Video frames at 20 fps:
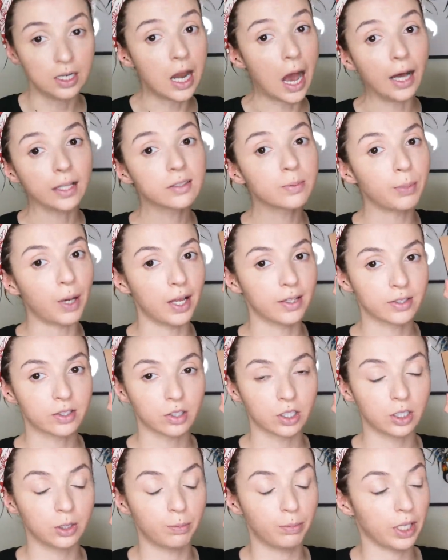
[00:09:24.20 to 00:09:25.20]
Not
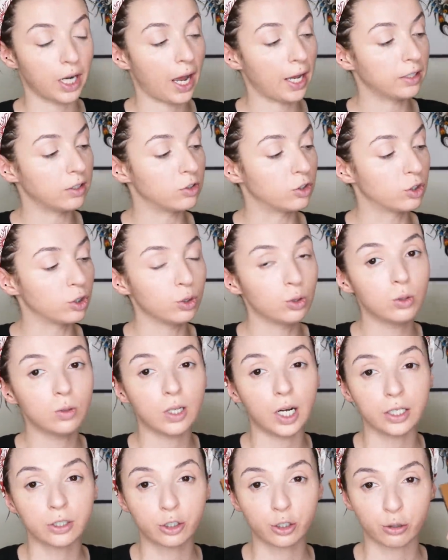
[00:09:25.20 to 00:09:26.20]
sponsored, but I
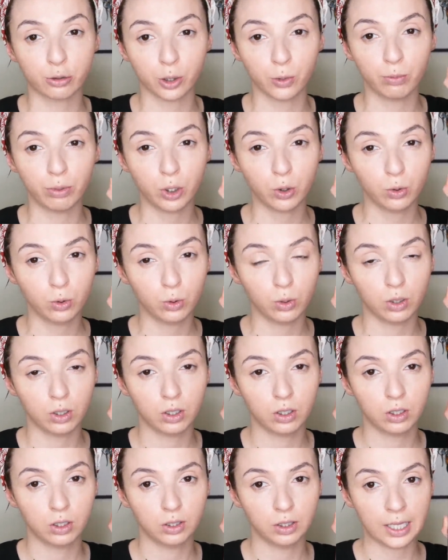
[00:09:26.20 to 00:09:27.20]
do attribute
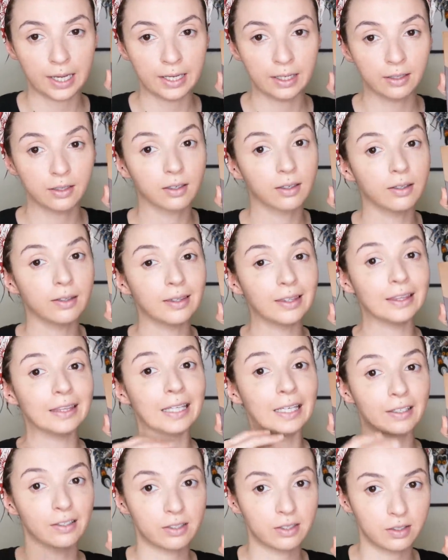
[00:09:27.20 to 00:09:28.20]
like
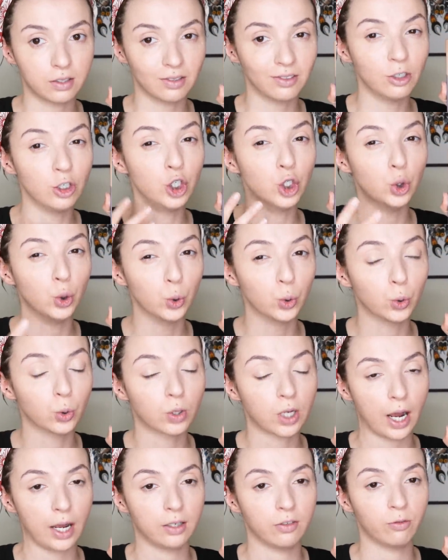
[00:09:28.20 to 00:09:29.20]
this new
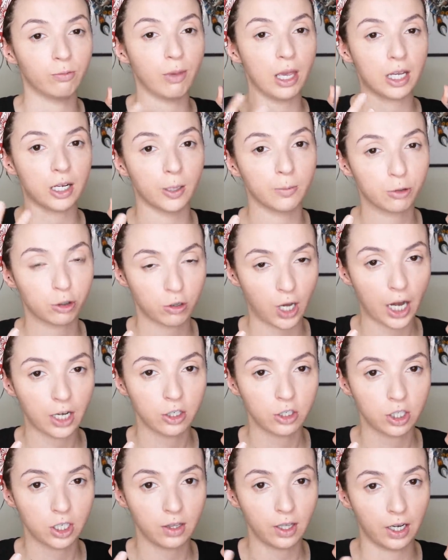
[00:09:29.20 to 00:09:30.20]
kind of makeup
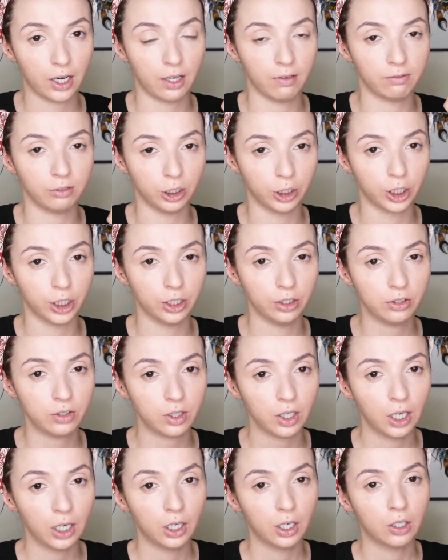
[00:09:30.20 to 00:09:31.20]
strategy that I've learned
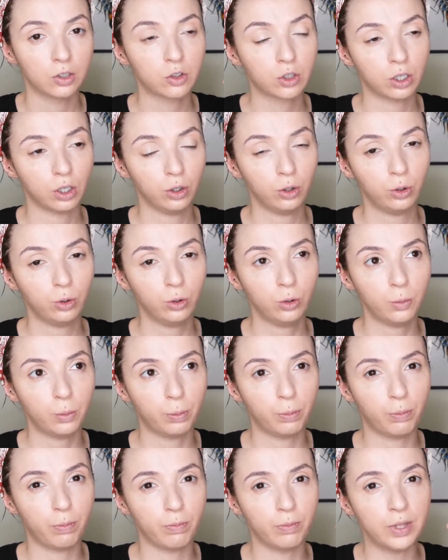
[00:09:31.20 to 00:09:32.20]
to
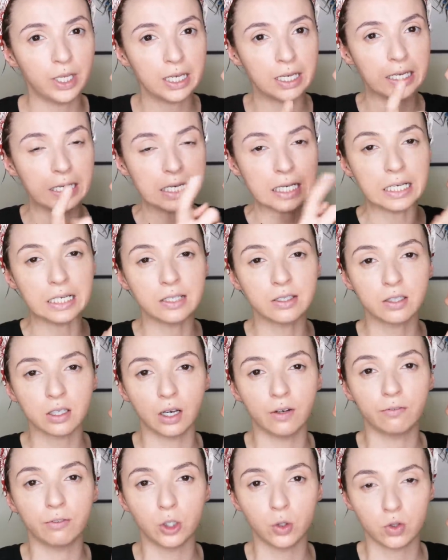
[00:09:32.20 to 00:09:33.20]
the ease
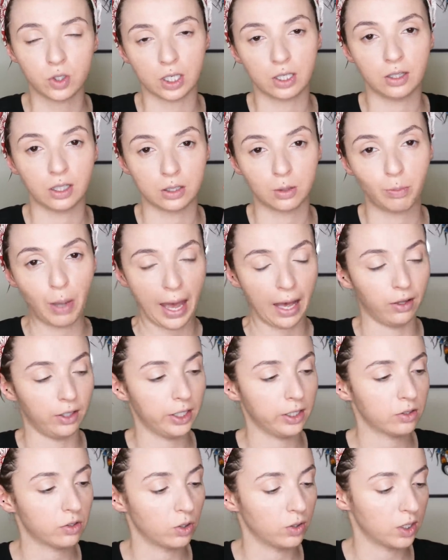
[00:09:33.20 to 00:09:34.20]
of using this
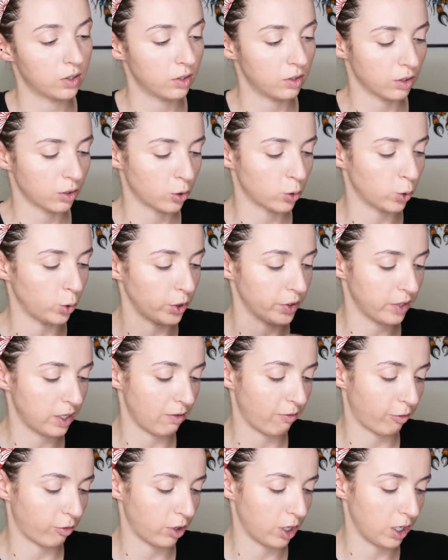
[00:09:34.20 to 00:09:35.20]
palette. So this is a
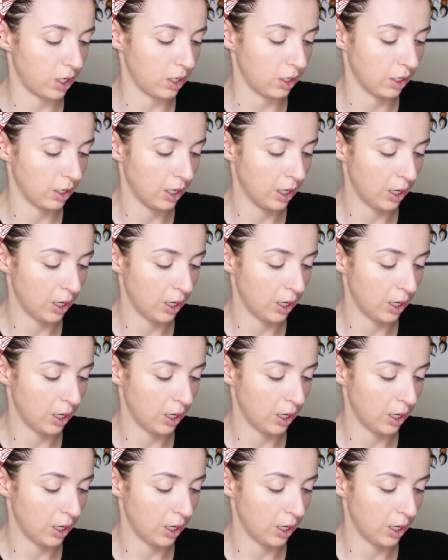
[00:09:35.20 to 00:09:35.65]
cruelty-free